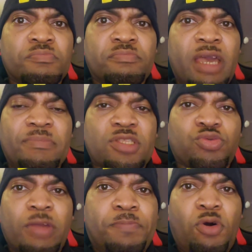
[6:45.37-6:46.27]
maybe
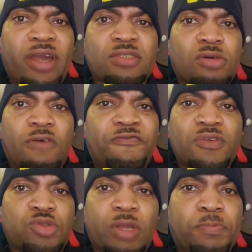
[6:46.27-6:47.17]
3 points or
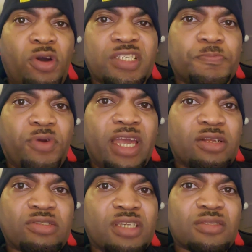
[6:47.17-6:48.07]
3-point spread
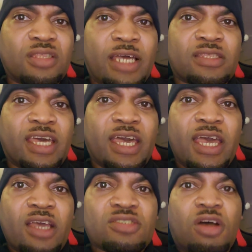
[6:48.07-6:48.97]
or something like that.
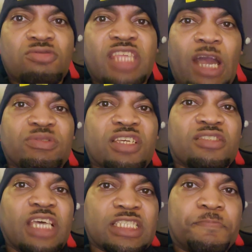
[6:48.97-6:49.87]
So they was
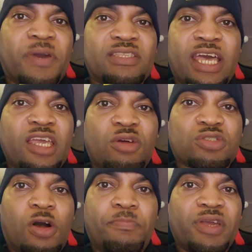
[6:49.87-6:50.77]
anticipating that it
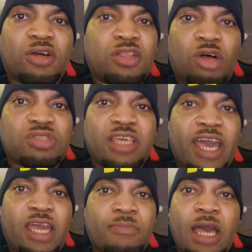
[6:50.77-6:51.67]
was going to be a close
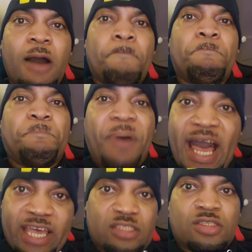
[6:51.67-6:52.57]
game, but